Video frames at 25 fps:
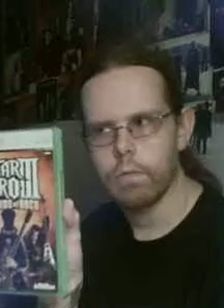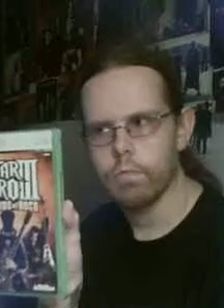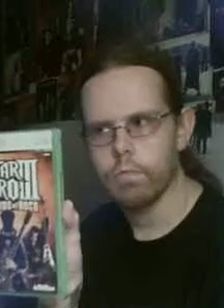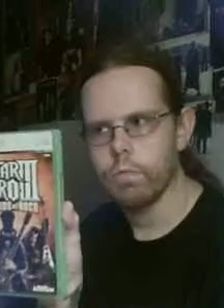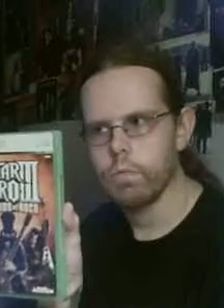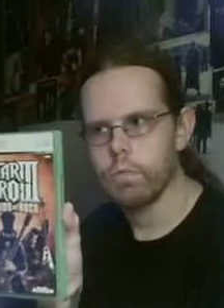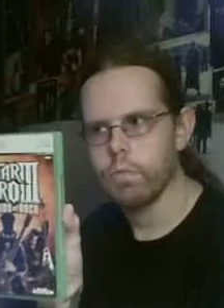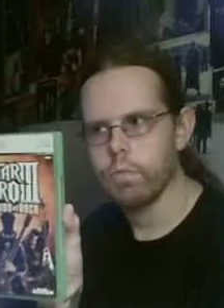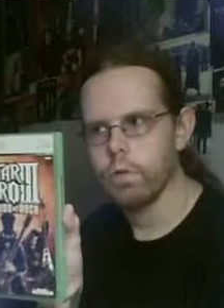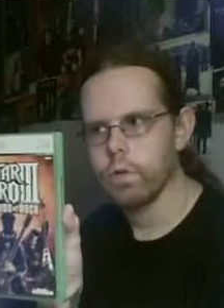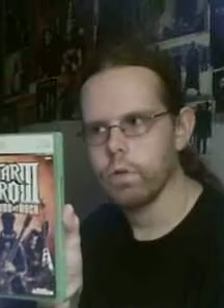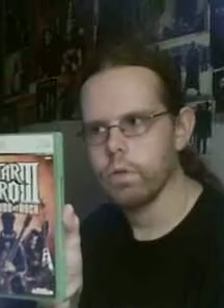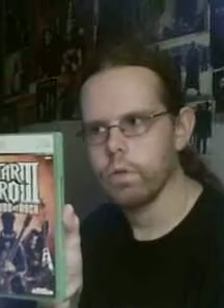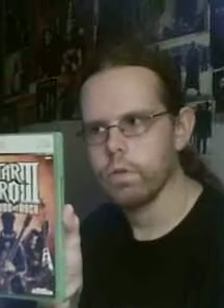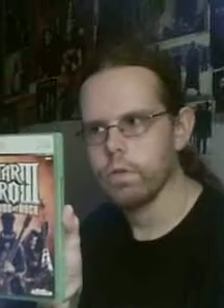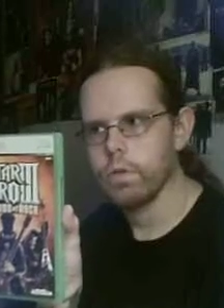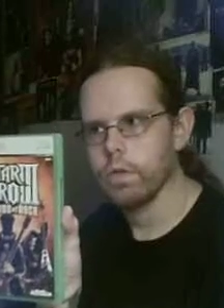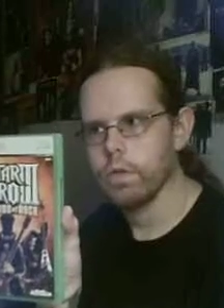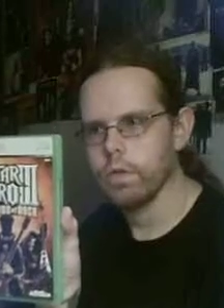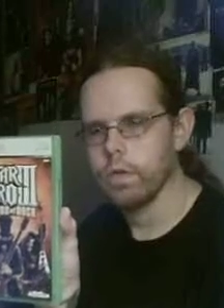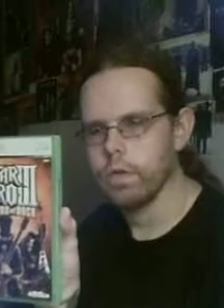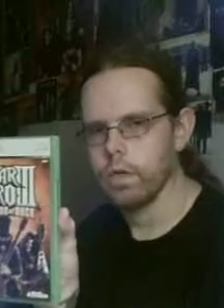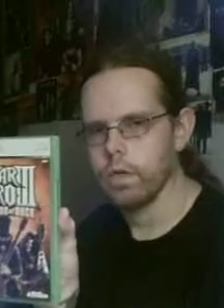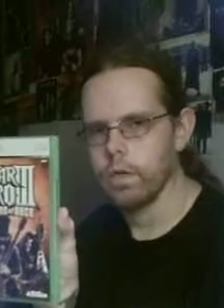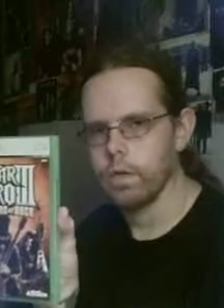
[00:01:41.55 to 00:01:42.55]
We bought
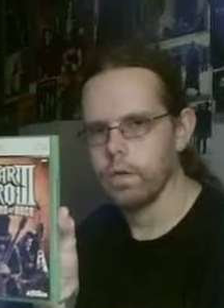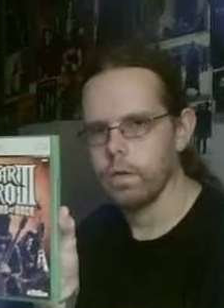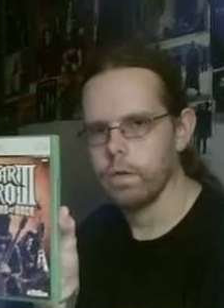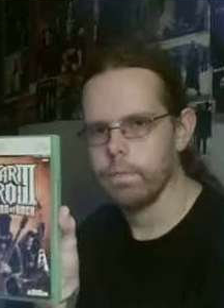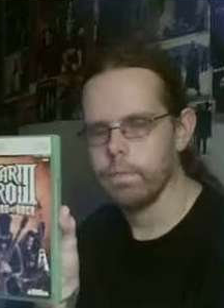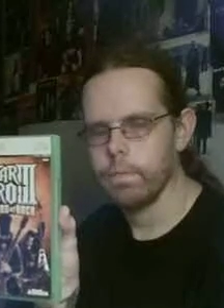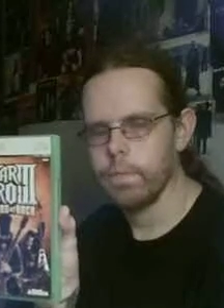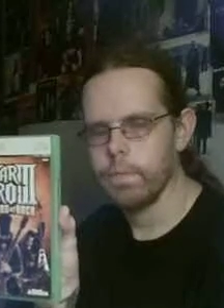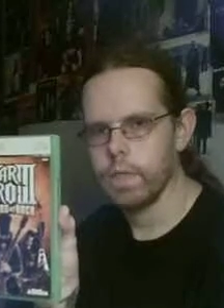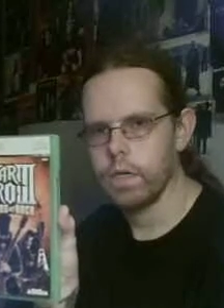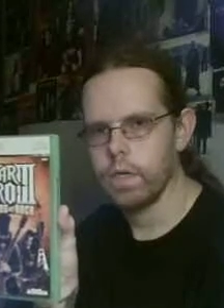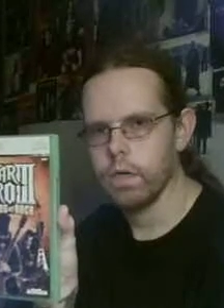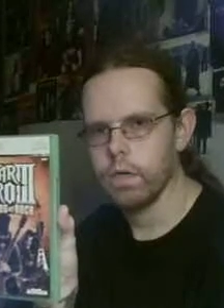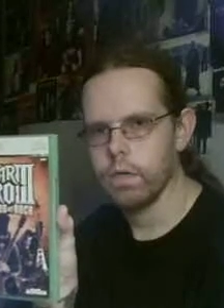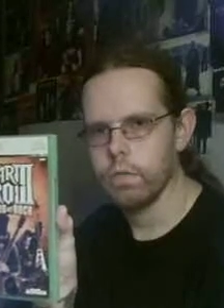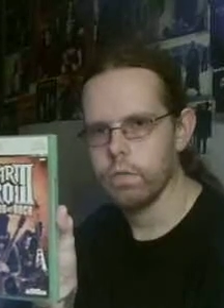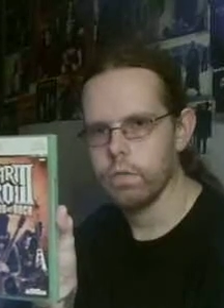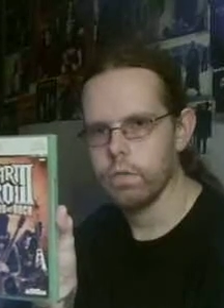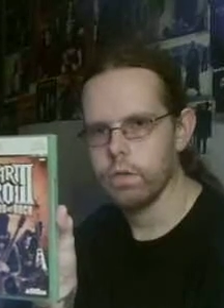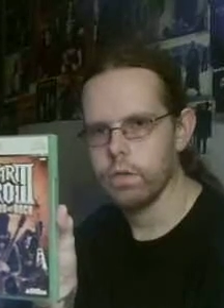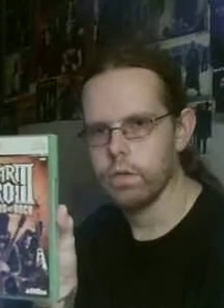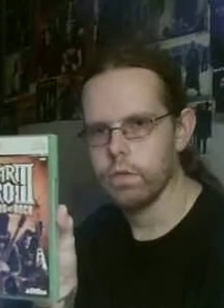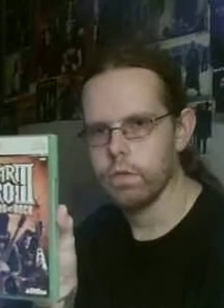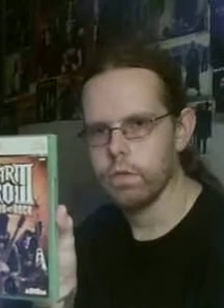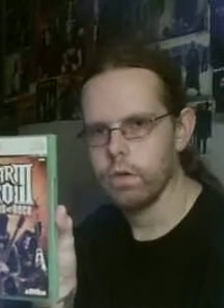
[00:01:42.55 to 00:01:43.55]
the
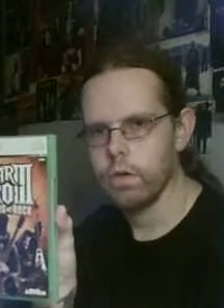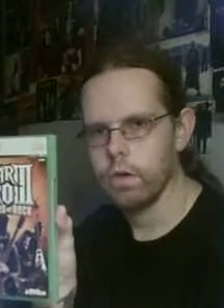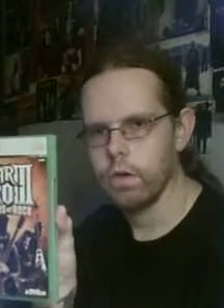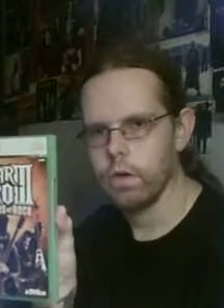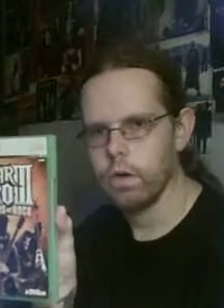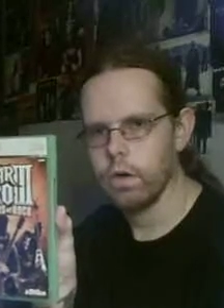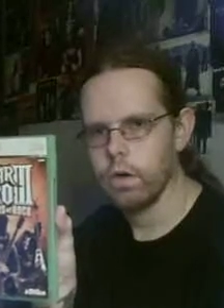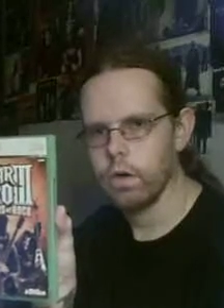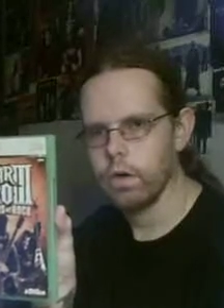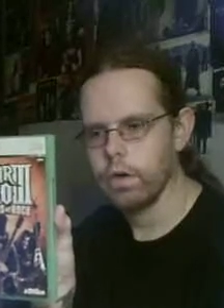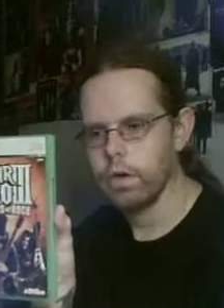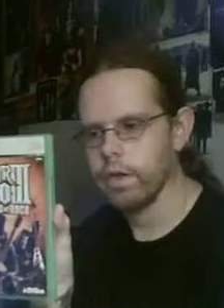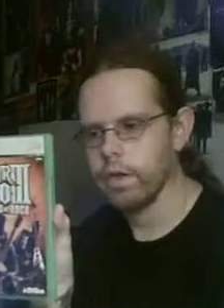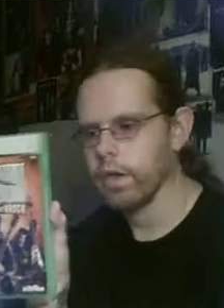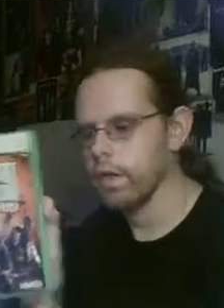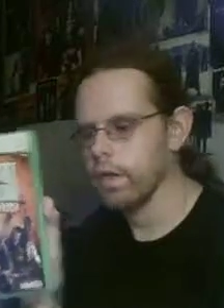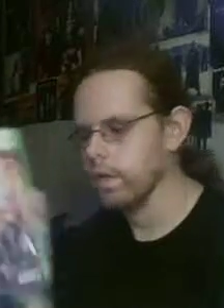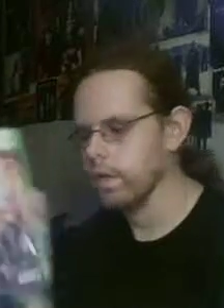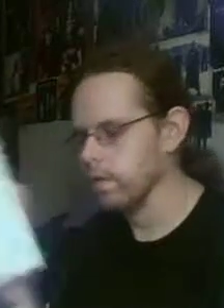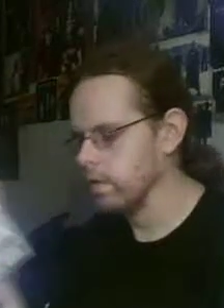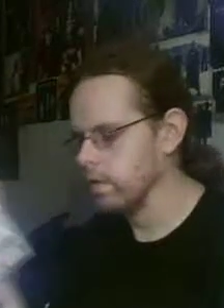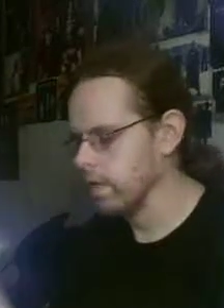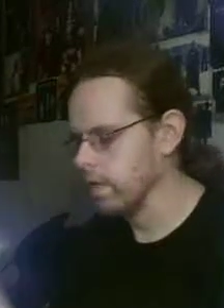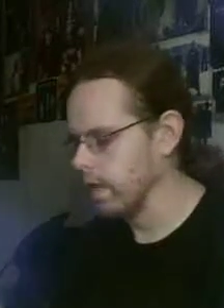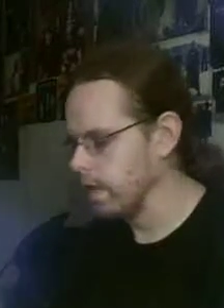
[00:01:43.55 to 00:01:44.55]
the guitar
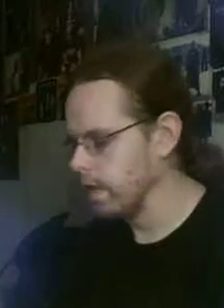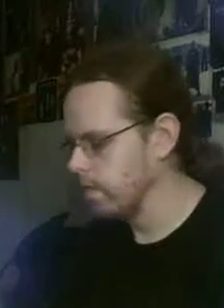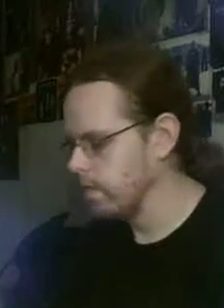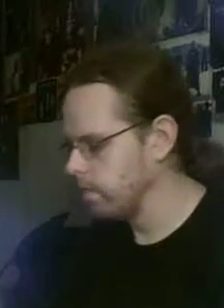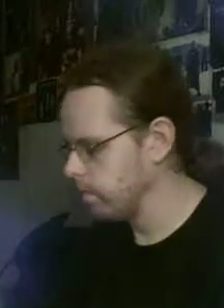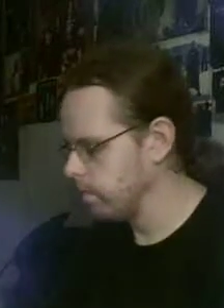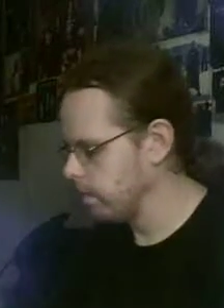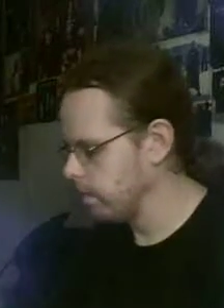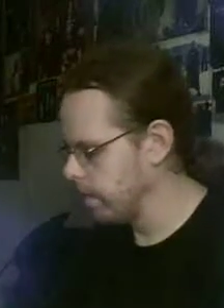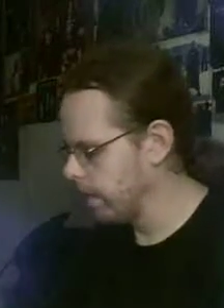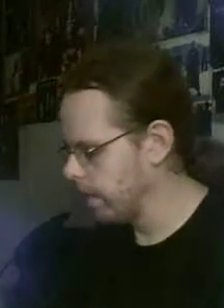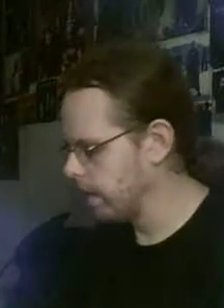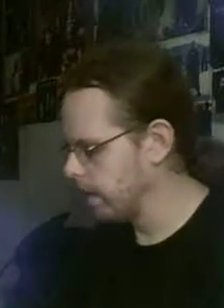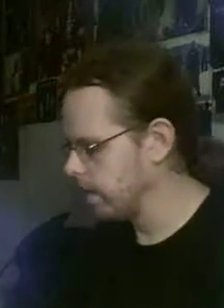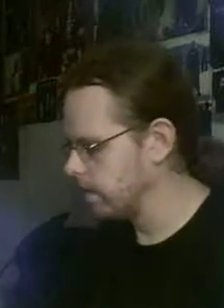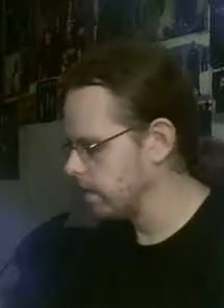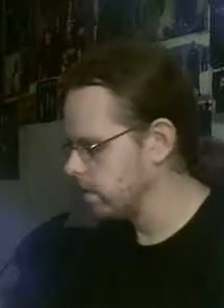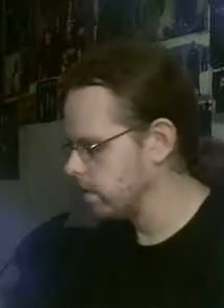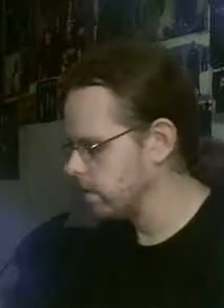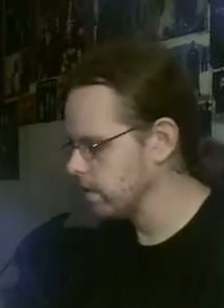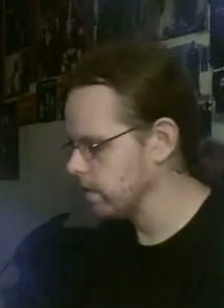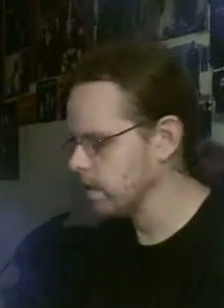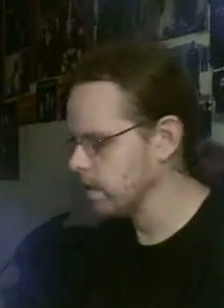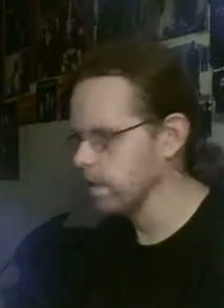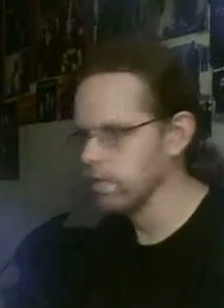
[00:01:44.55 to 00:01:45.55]
and game pack
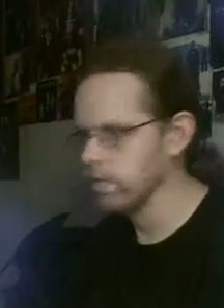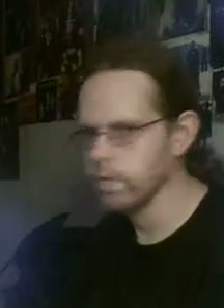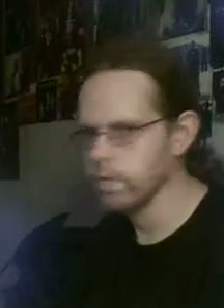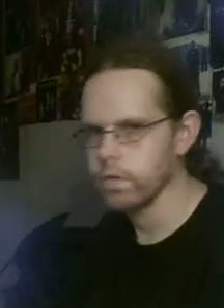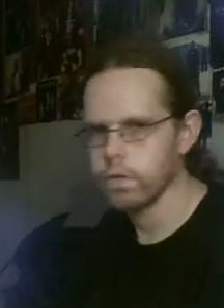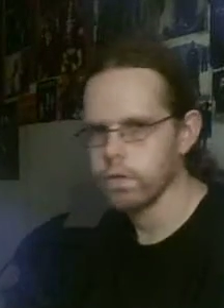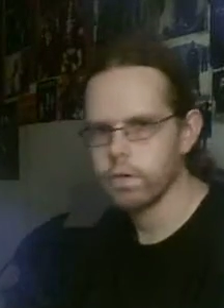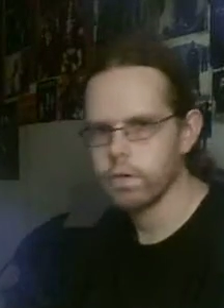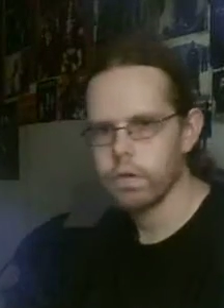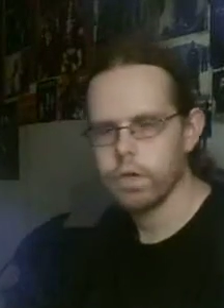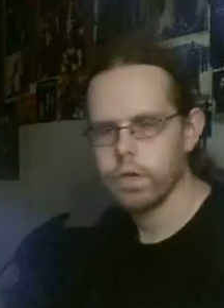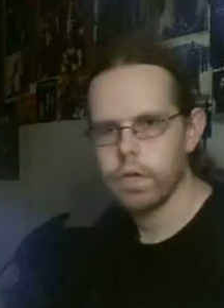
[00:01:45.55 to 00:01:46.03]
together.